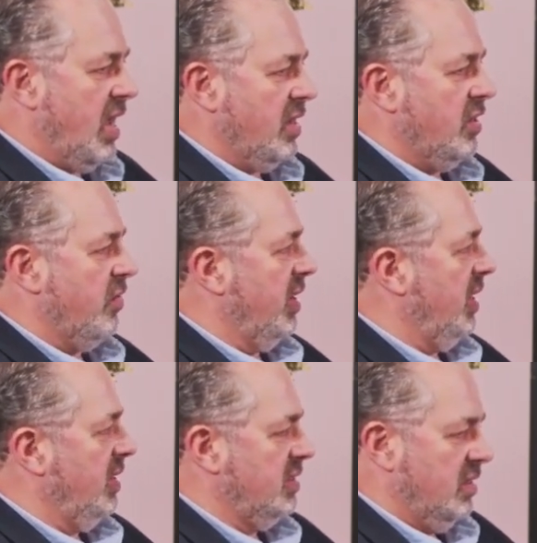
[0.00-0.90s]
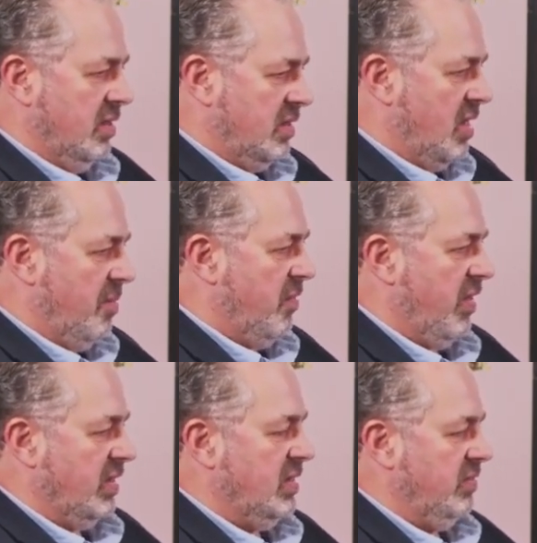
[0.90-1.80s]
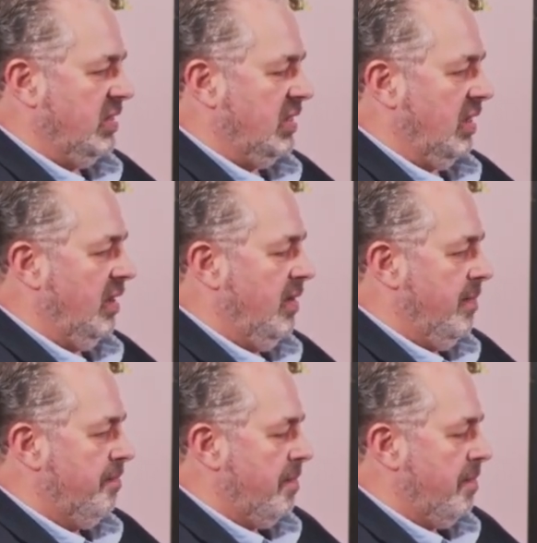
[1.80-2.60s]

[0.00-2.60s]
category it is and the type of activity,